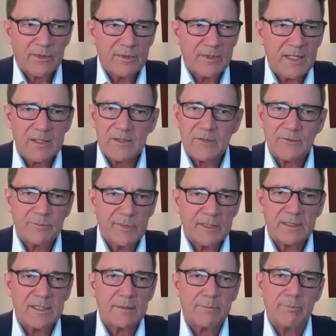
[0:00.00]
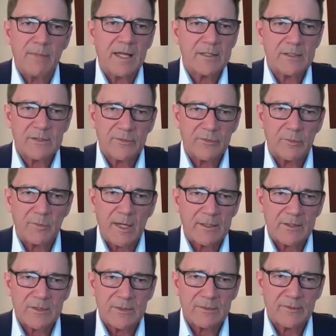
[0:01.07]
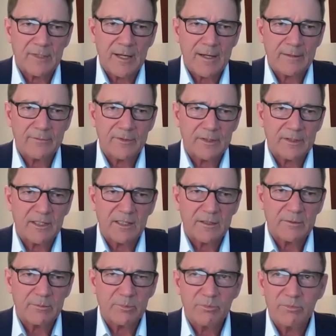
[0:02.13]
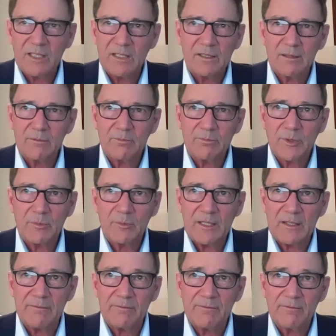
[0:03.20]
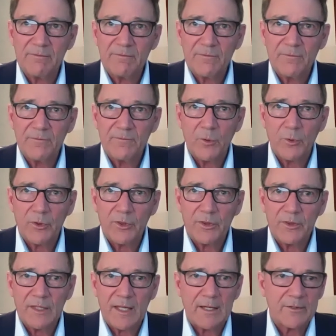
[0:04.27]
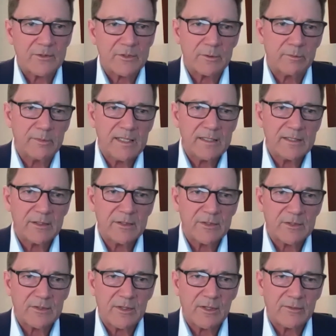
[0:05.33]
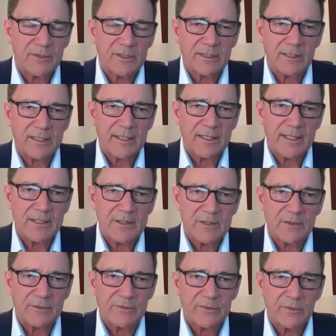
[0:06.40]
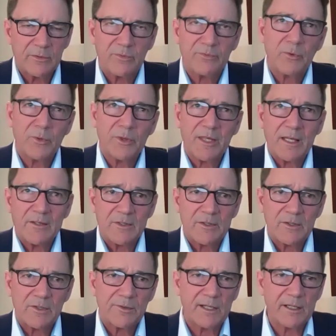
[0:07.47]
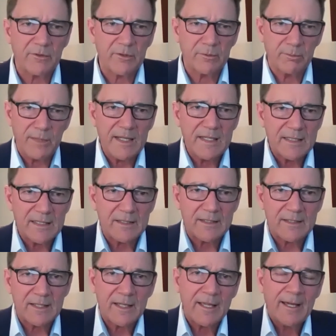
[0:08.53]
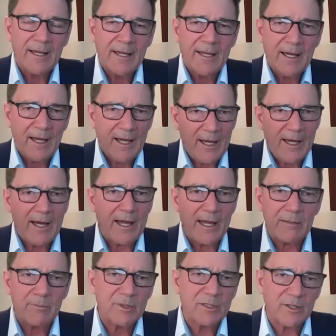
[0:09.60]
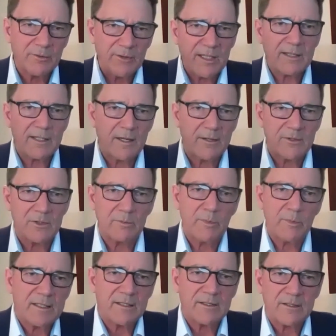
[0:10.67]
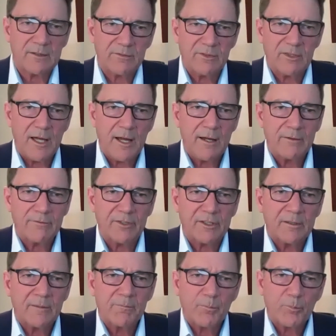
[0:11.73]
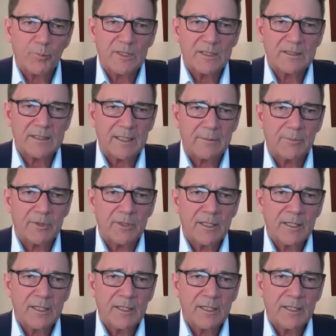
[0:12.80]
these have built up massive amounts of lava, probably 4,000 meters of it in the case of, or 4,300 meters high, but 3,000 meters of lava buildup